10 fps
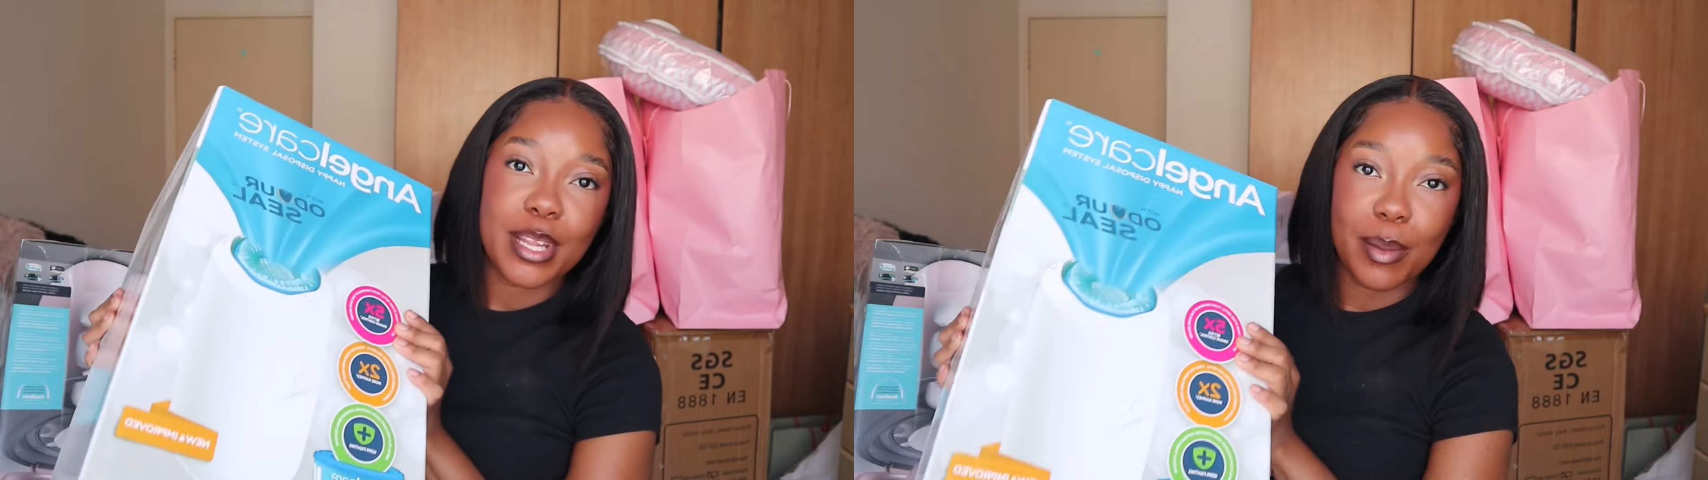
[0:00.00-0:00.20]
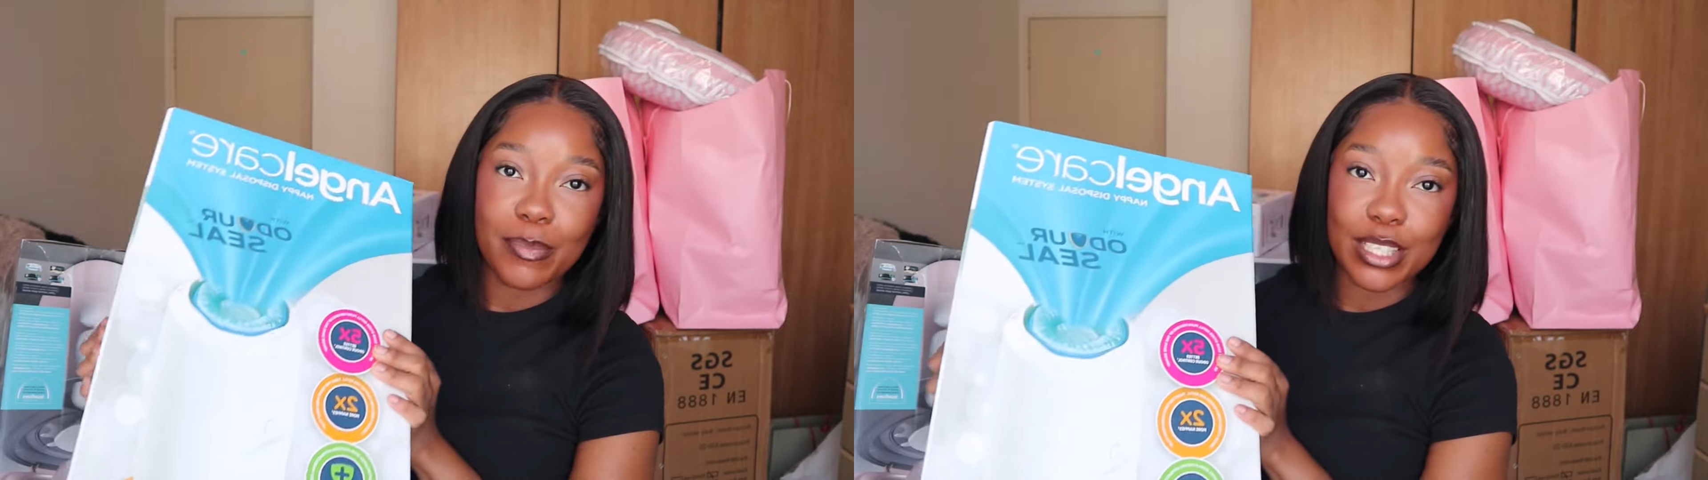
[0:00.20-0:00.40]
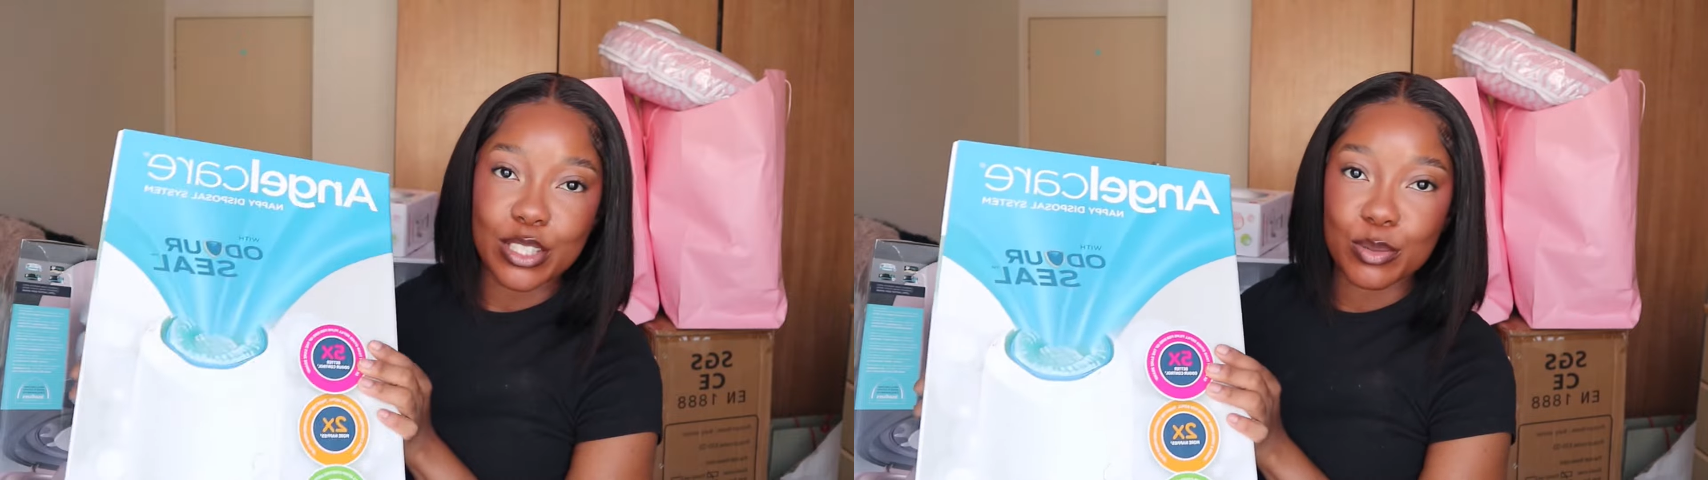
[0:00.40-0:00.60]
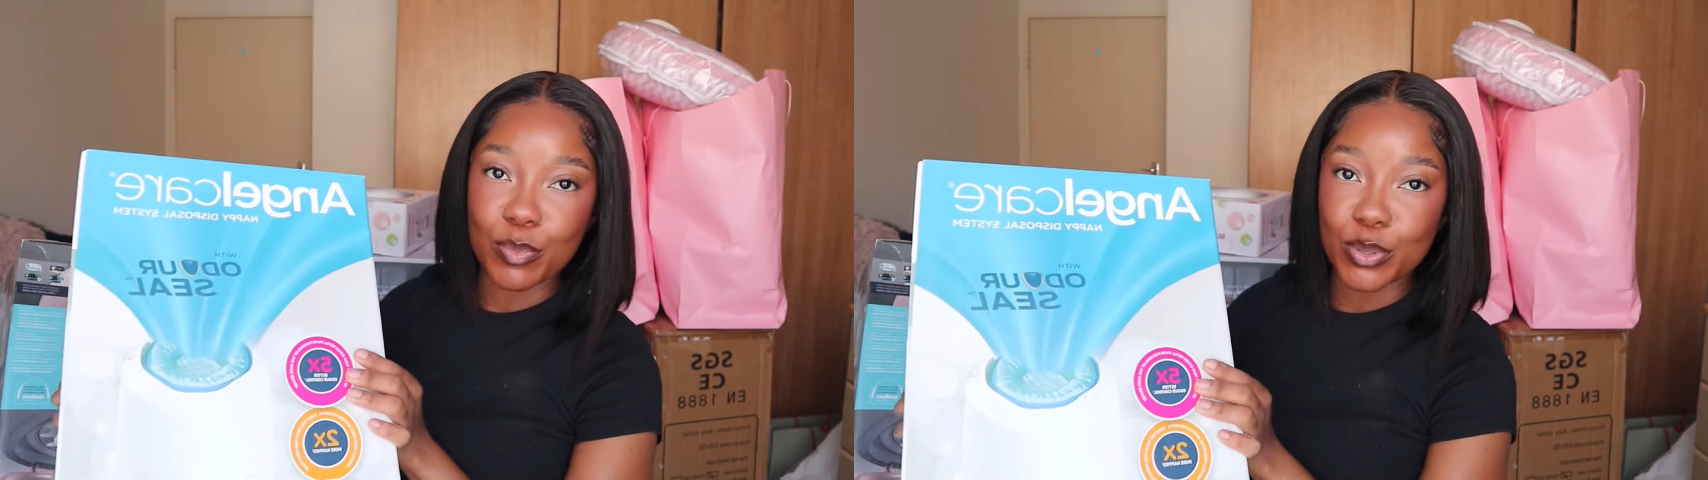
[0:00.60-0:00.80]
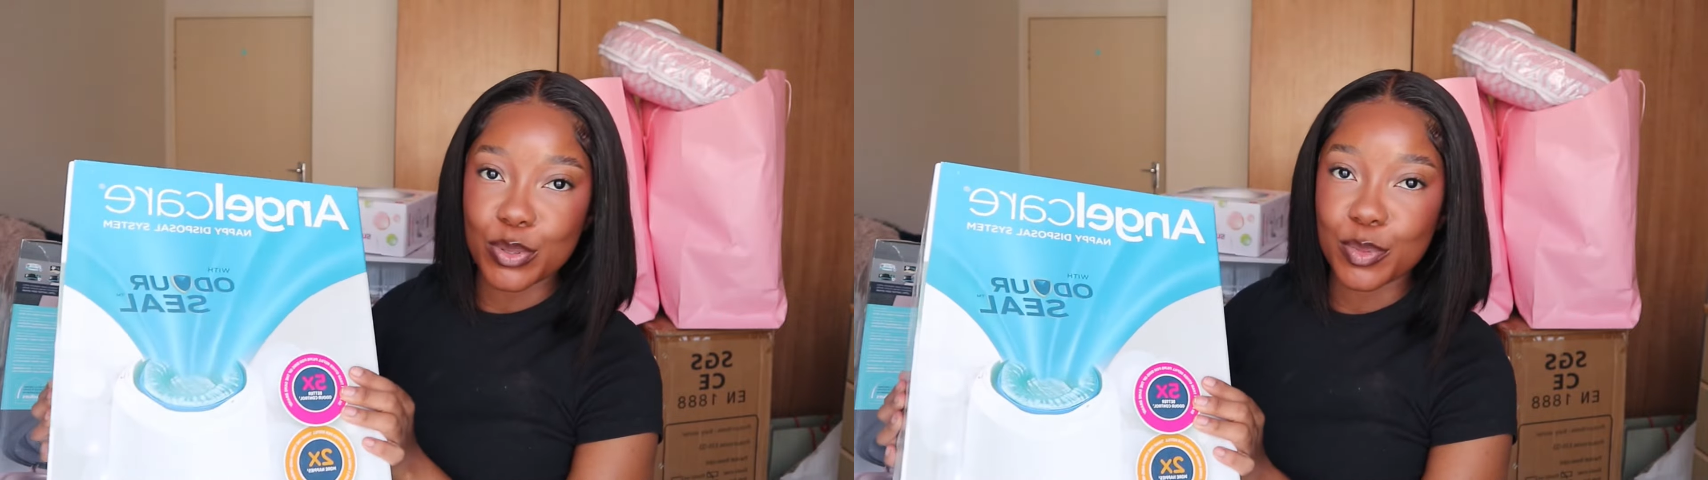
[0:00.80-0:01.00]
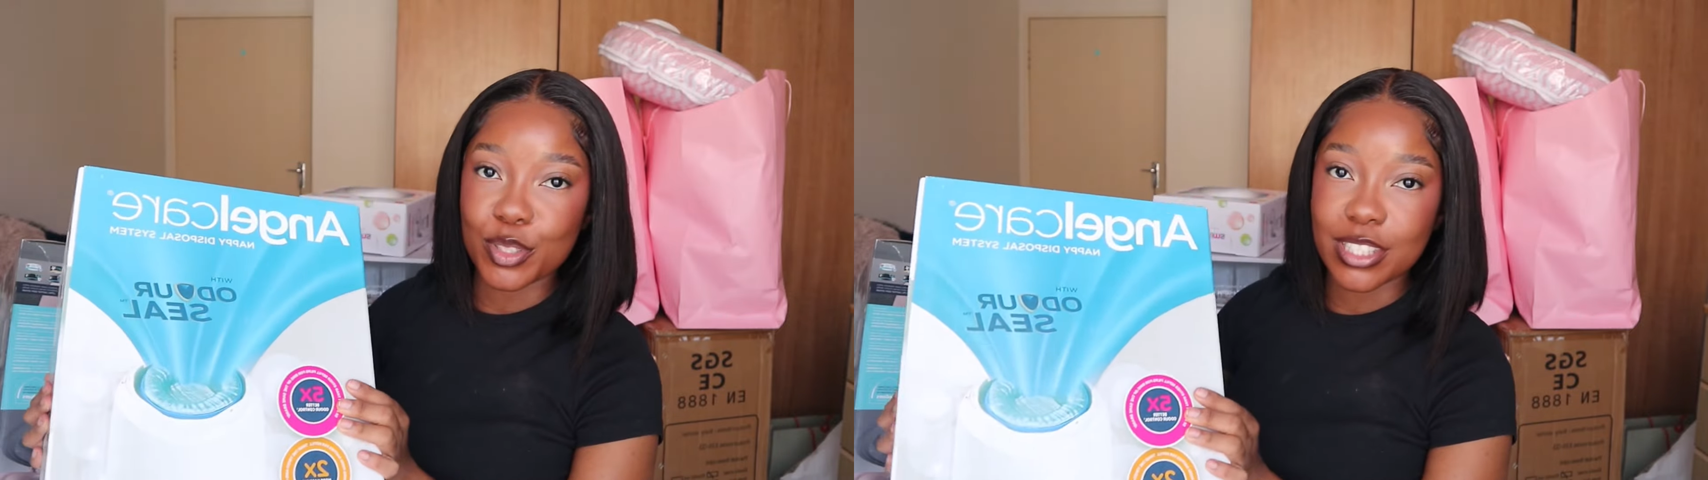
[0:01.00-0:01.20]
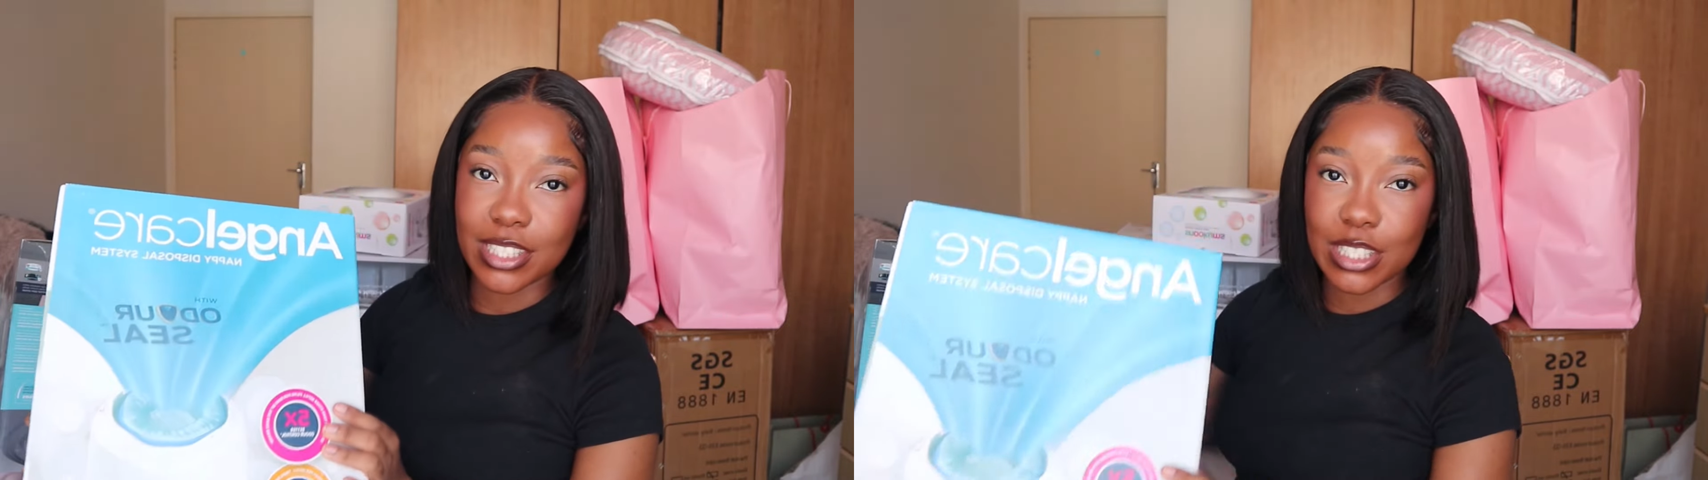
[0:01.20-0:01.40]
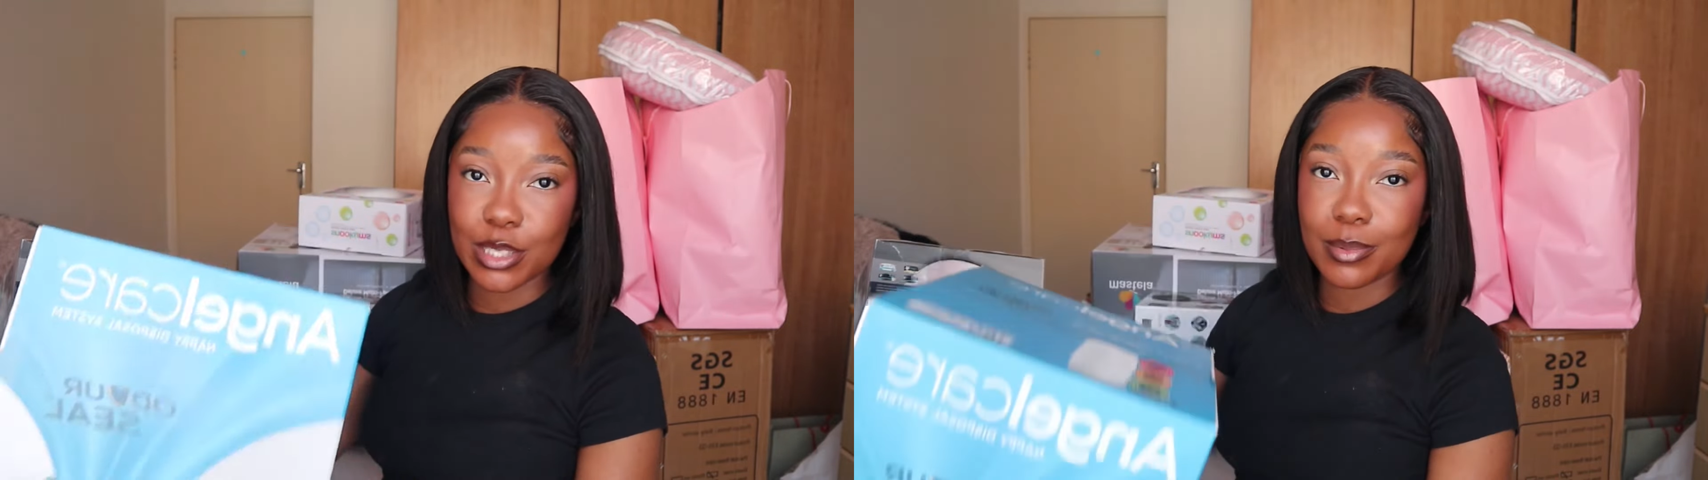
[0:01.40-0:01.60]
nappy disposable
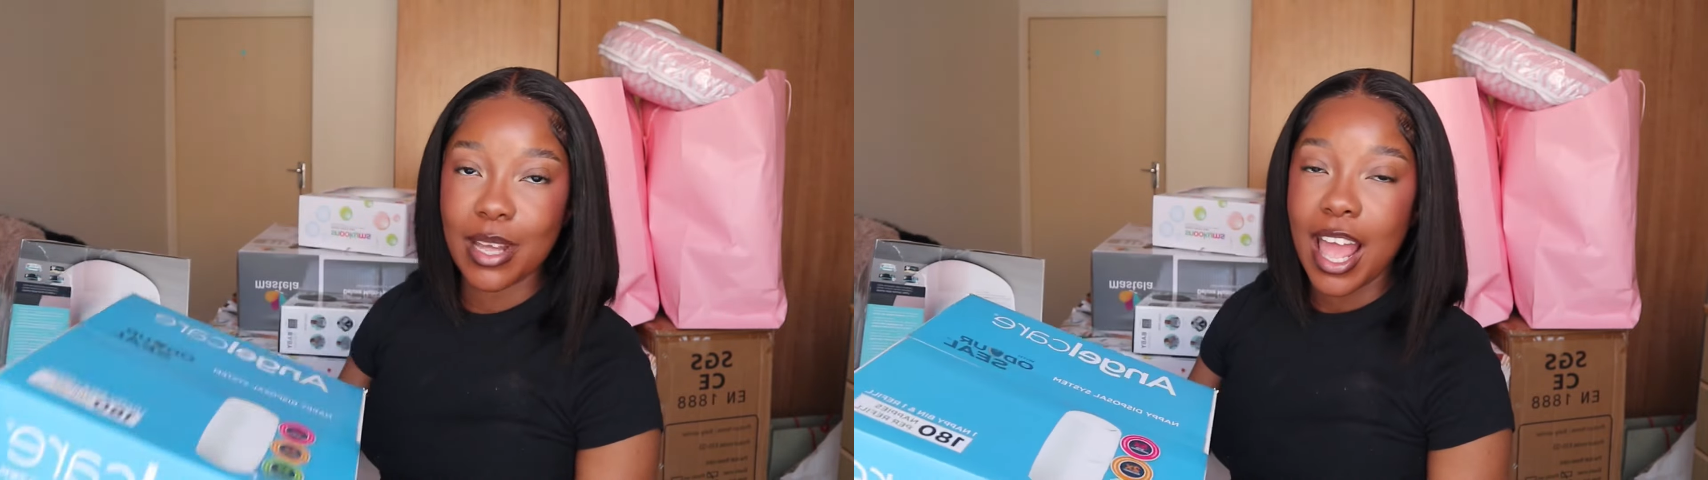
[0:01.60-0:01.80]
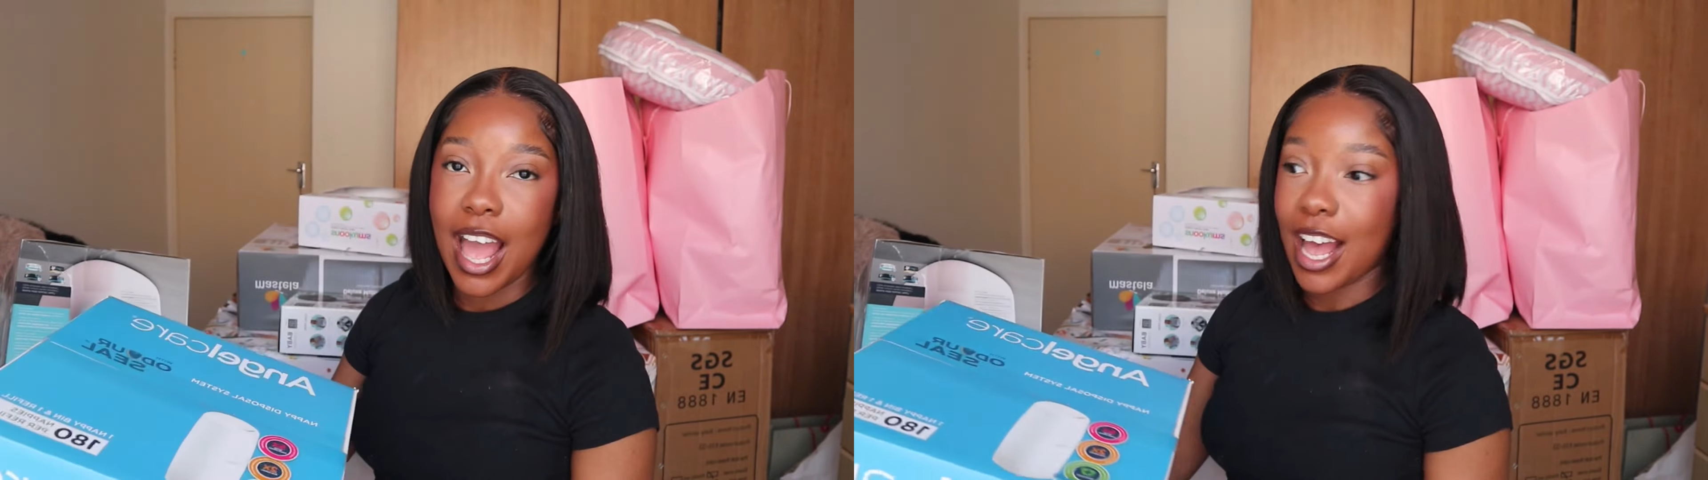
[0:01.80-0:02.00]
system.